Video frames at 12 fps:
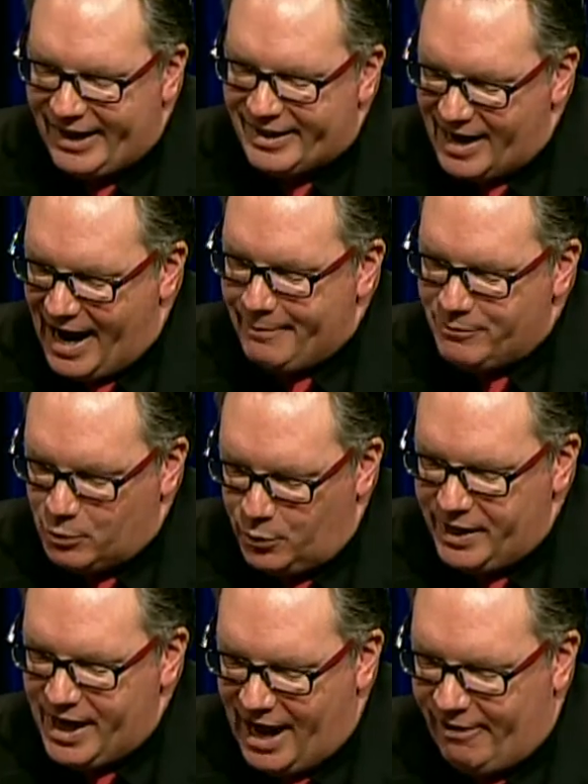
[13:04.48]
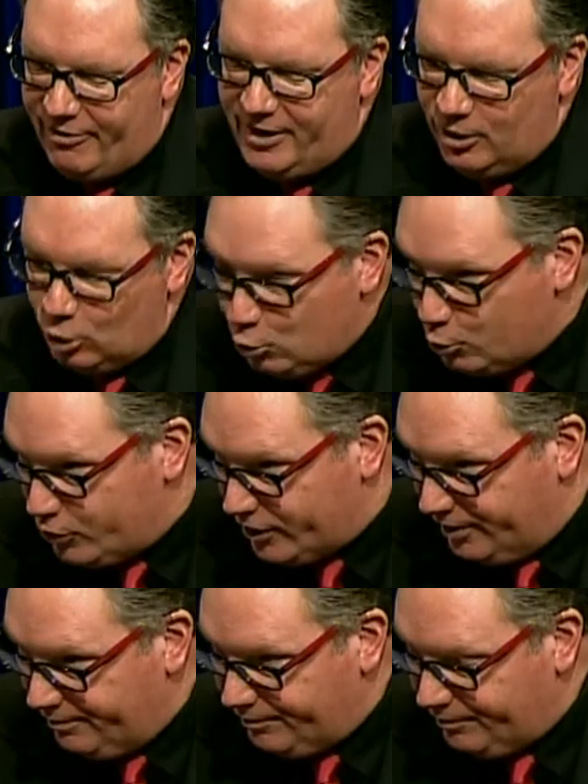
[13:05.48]
of times we have the
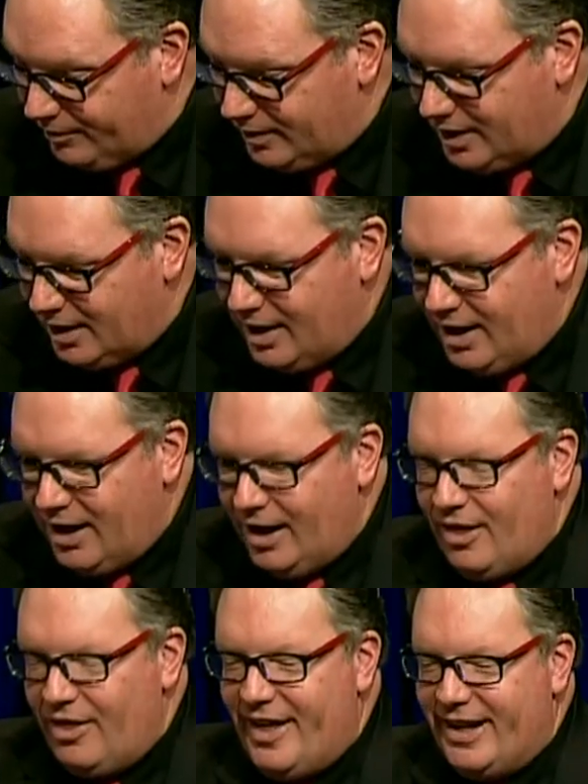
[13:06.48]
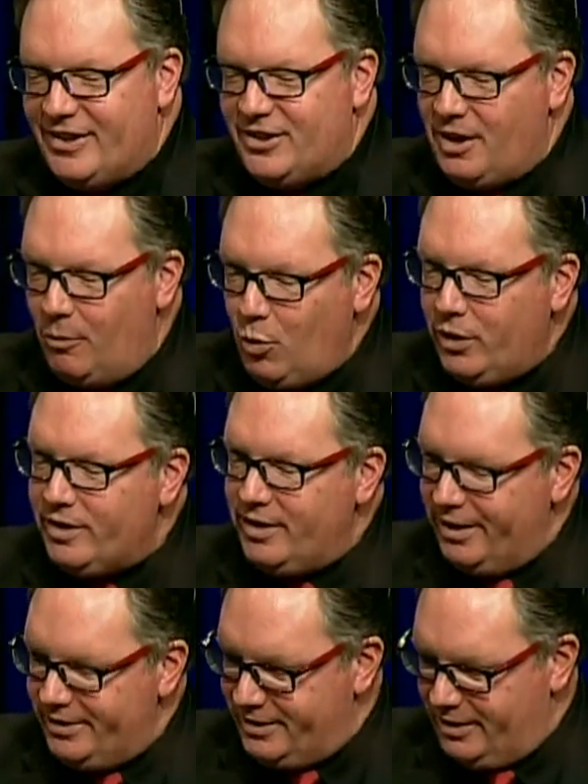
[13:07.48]
illusion that someone
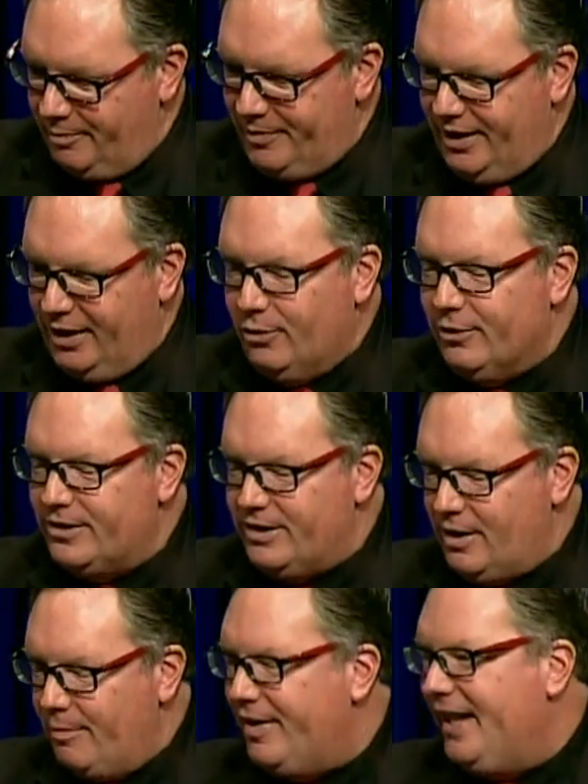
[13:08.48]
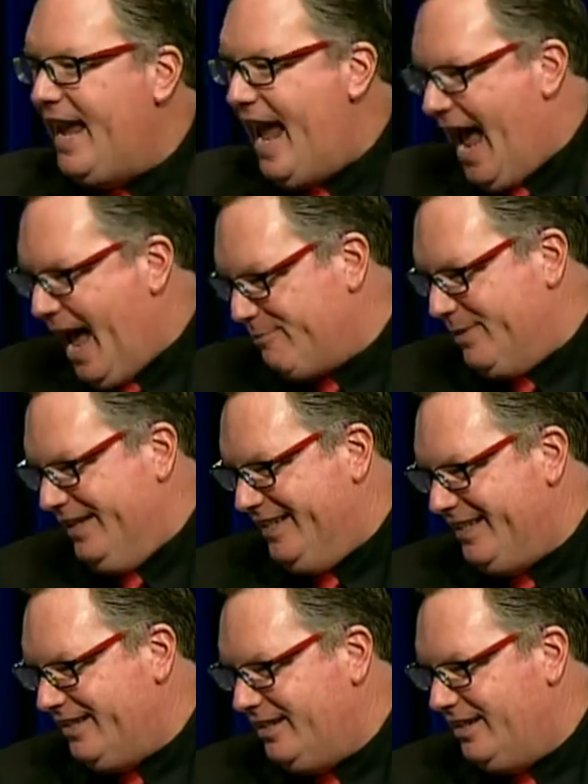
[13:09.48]
does something or something
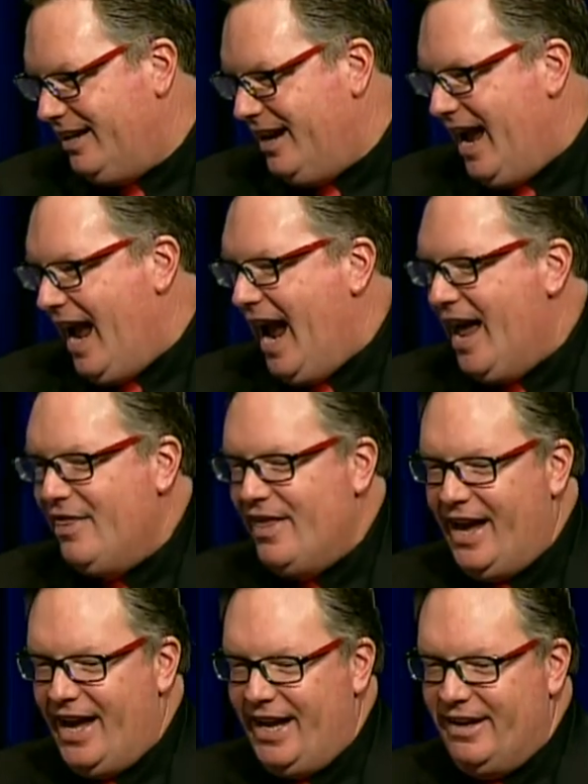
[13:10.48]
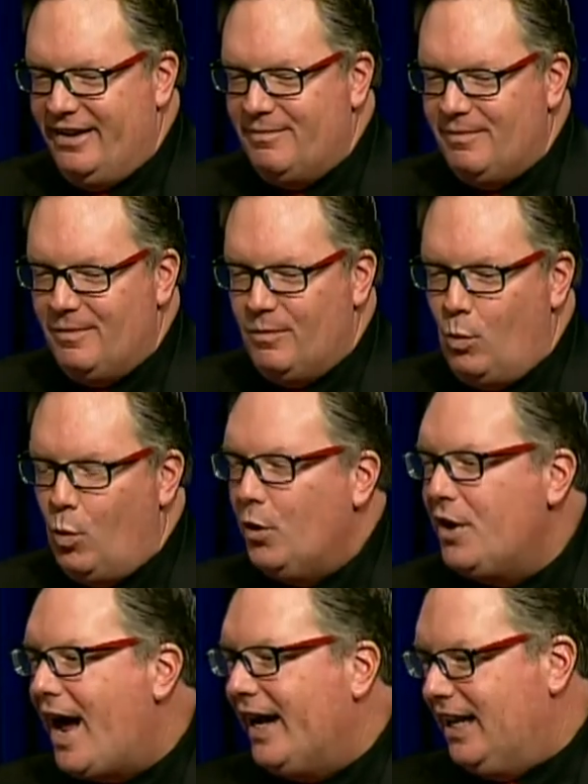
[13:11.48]
happens and then we're
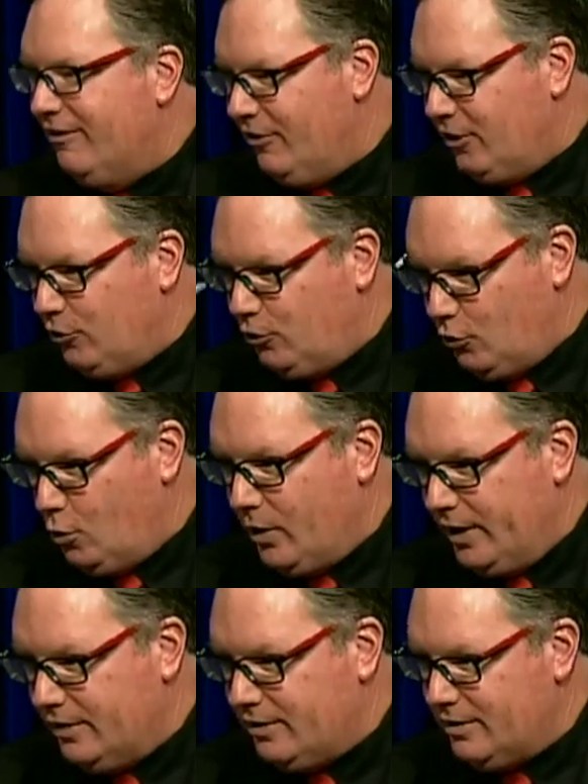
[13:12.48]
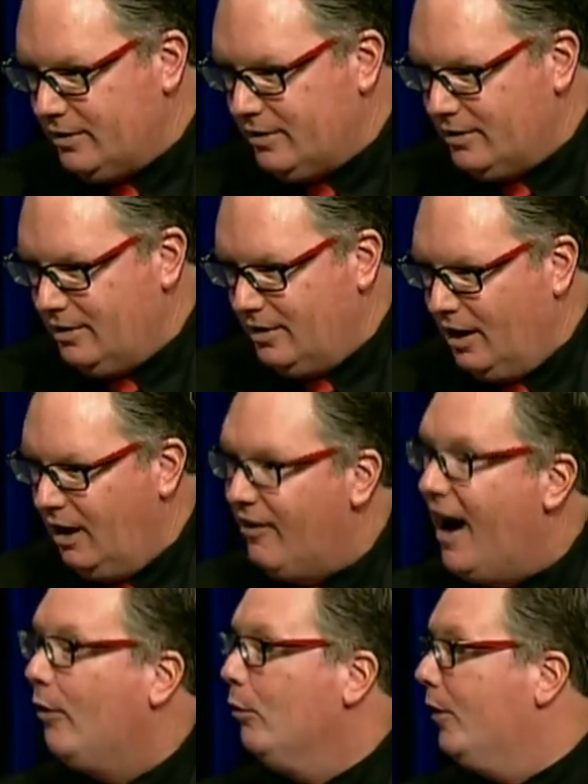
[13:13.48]
not given a choice of
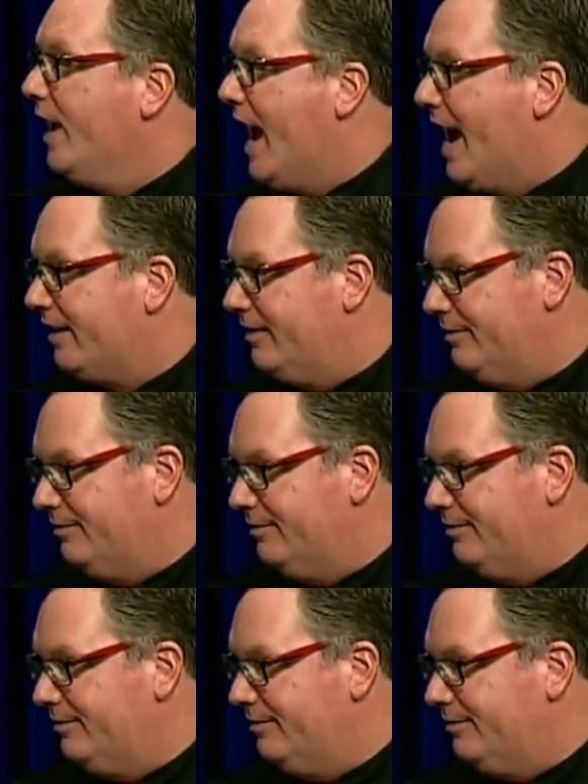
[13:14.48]
how to react.